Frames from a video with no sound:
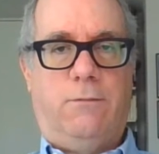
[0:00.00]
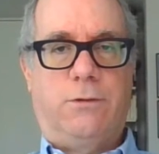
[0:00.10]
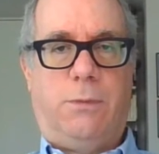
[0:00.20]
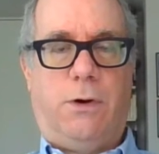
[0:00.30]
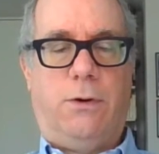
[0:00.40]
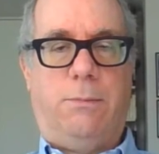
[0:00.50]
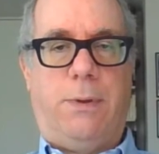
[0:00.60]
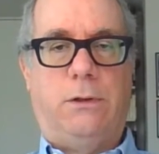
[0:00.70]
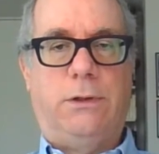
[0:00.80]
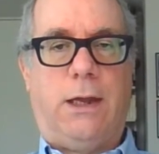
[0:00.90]
smarter
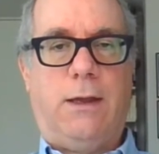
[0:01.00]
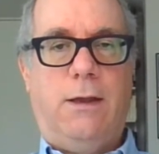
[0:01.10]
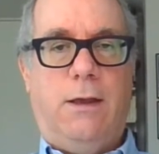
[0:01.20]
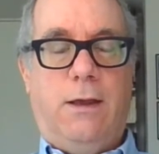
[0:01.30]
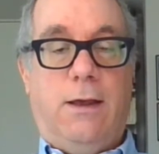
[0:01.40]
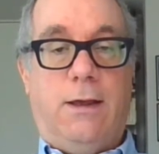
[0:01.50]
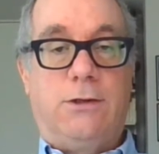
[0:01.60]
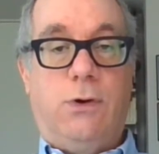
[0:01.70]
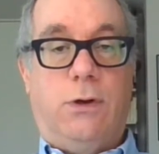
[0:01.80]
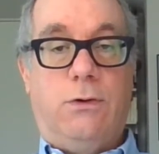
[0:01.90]
building
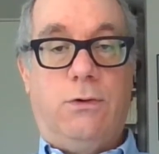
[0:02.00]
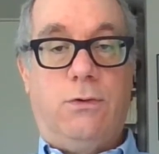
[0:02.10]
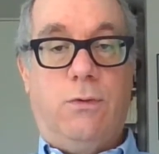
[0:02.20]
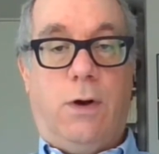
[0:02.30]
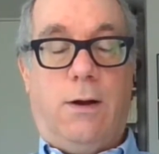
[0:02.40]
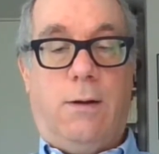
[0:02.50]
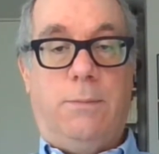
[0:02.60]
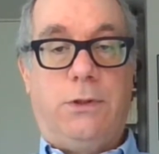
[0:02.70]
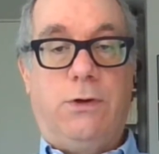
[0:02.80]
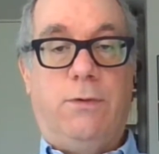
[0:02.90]
is going to
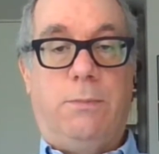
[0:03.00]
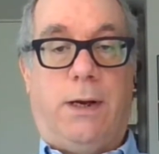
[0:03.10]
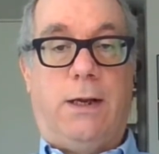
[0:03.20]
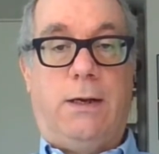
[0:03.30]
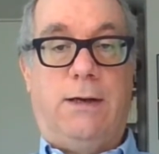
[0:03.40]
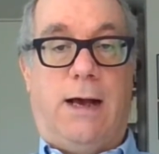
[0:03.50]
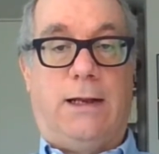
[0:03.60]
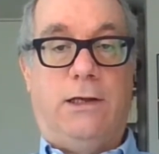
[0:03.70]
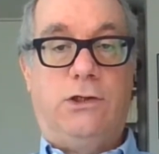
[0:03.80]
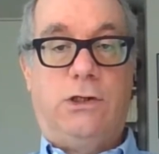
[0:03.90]
be driven by
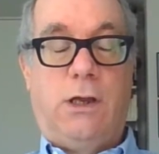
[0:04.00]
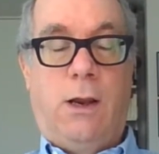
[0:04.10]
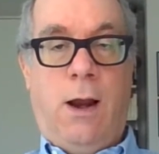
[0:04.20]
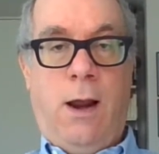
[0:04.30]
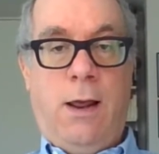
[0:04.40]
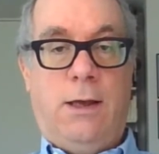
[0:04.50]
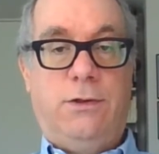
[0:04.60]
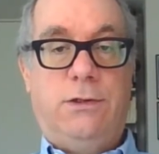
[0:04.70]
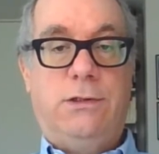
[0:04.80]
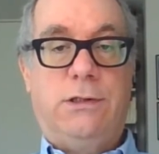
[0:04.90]
knowledge
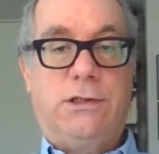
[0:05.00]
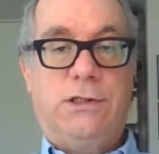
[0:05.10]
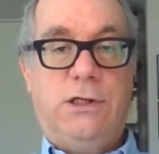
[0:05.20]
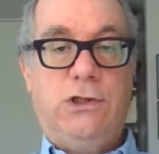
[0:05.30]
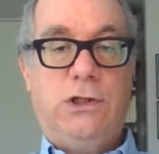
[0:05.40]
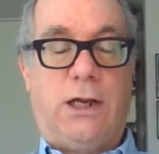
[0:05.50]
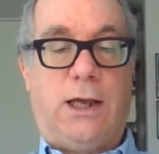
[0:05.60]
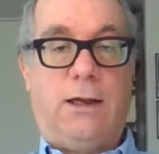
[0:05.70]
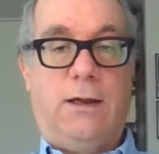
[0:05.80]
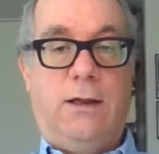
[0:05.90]
and the
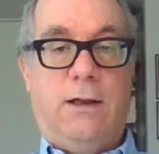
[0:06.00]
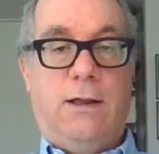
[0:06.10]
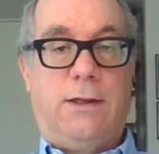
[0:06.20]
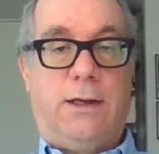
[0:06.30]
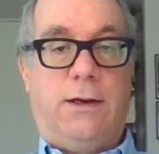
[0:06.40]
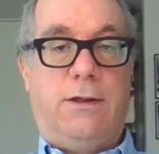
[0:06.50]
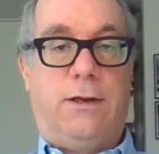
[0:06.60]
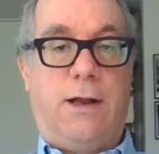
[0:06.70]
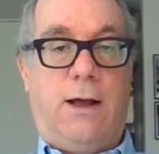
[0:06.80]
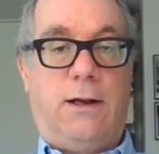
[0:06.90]
decisioning that
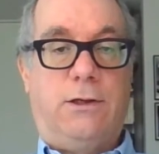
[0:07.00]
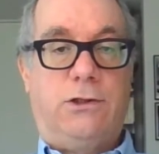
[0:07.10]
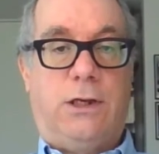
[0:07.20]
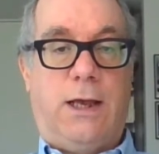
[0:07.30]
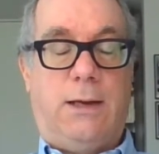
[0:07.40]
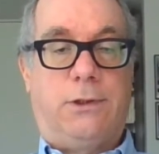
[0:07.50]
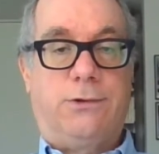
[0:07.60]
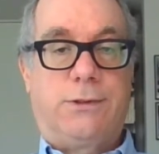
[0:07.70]
the knowledge enables.